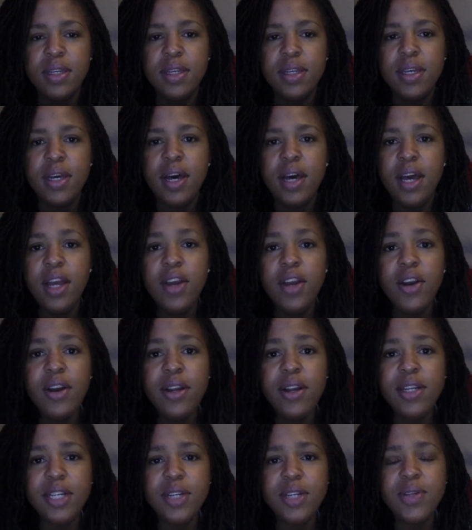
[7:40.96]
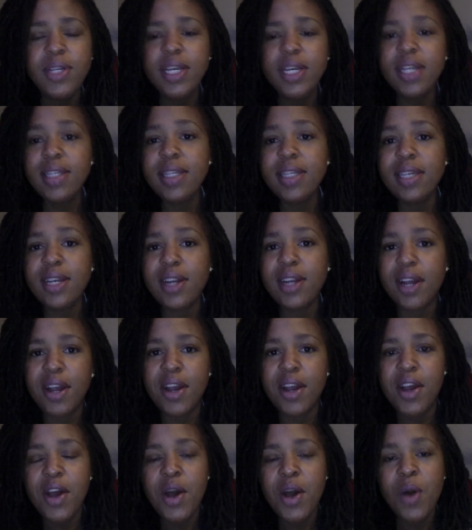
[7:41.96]
I encourage you to consider,
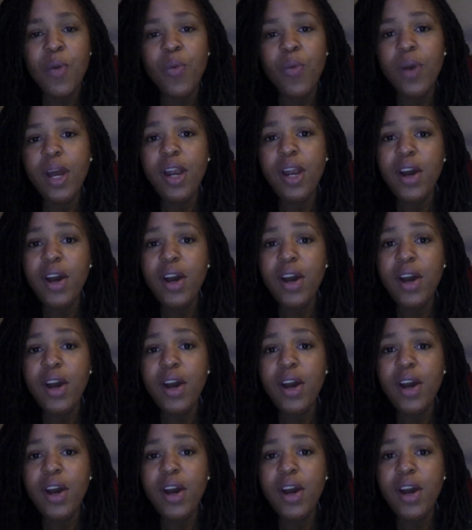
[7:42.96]
what